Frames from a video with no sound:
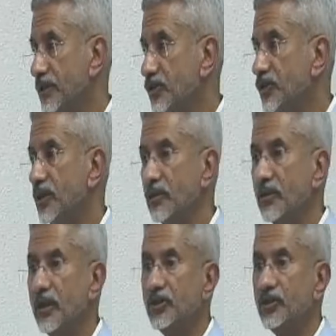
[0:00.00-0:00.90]
distant
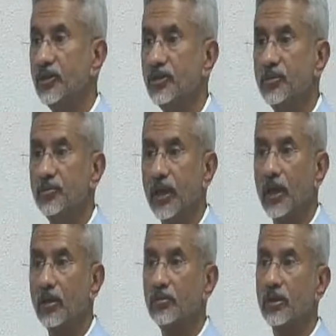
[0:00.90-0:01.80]
relationship
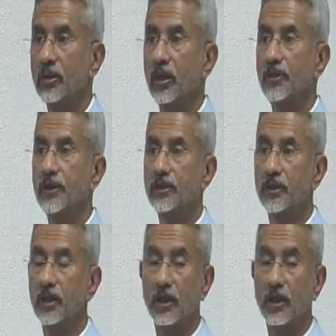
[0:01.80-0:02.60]
now covered